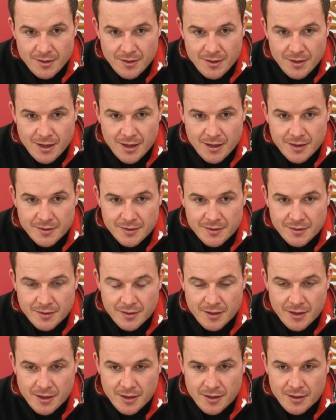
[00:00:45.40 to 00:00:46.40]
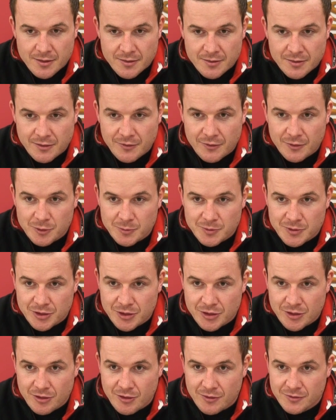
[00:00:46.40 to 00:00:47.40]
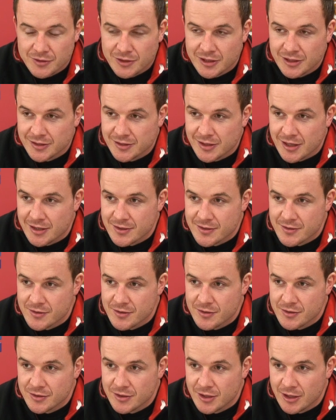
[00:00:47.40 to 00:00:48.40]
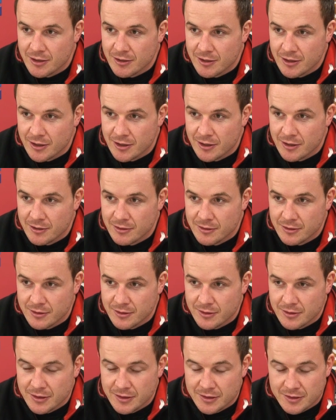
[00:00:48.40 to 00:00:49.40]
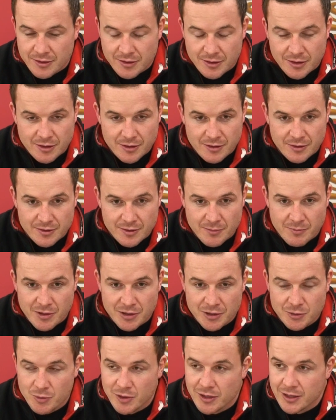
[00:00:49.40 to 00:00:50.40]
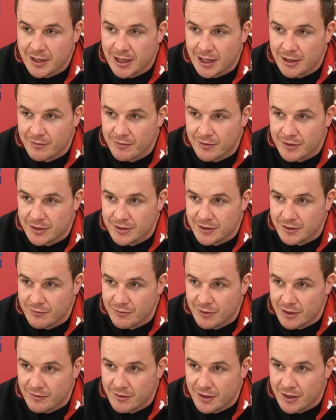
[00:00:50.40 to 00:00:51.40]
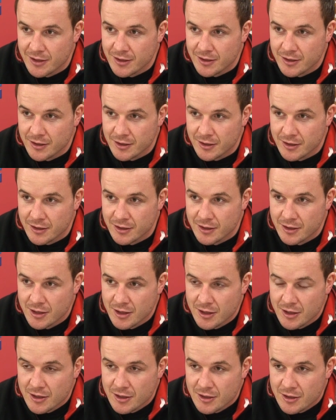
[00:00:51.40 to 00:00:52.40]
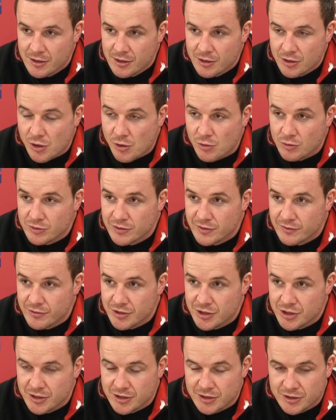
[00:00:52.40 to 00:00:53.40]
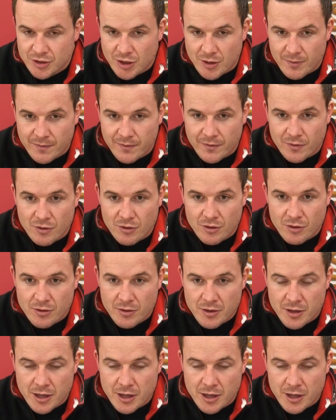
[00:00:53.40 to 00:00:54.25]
Yeah, it's a difficult position. Obviously, it starts Thursday. It's a must-win game for us if we have any goals of reaching these top 4.